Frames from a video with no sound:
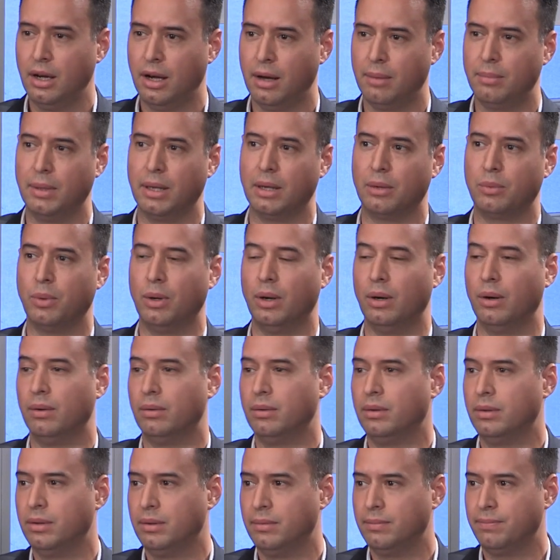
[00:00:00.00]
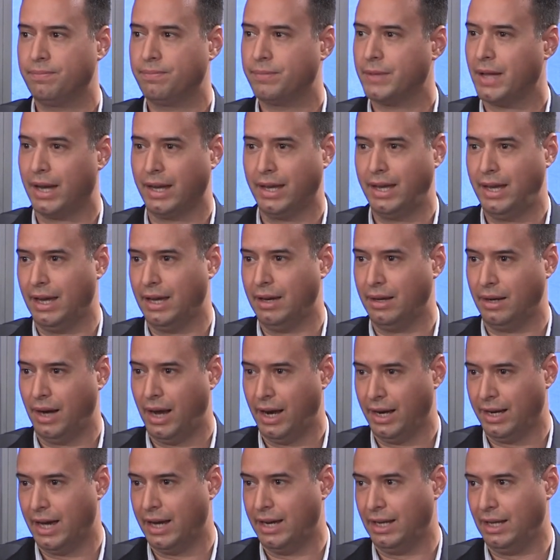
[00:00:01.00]
I'm like, well,
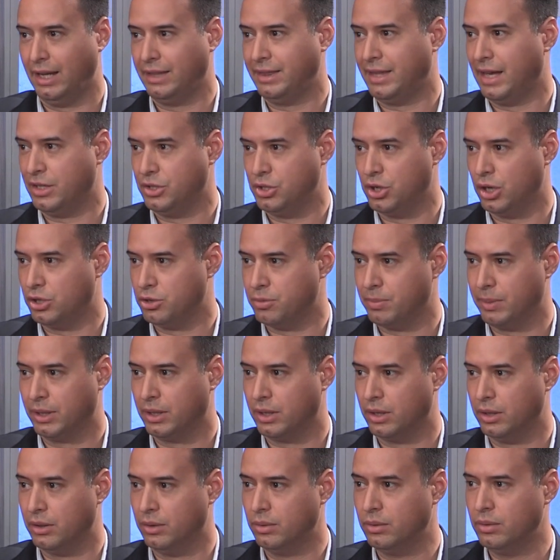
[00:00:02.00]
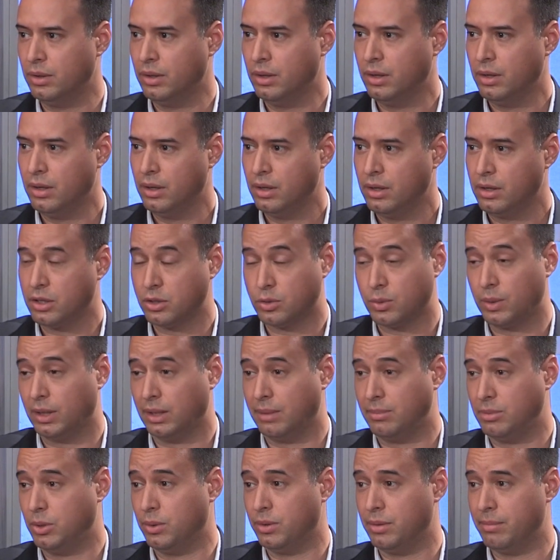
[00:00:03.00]
I got to let that judgment go, because
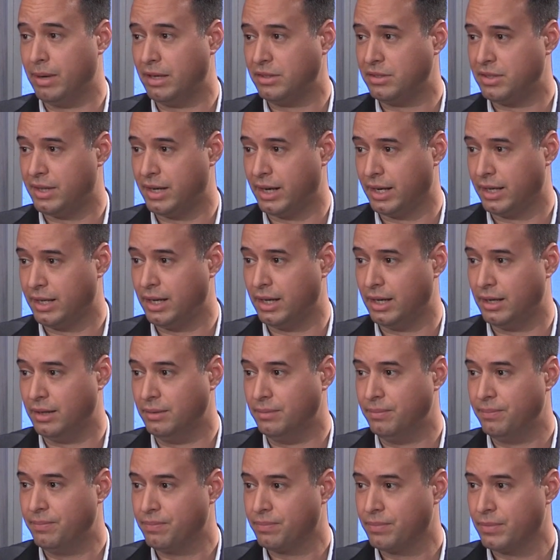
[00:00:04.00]
really I'm doing the best that I can.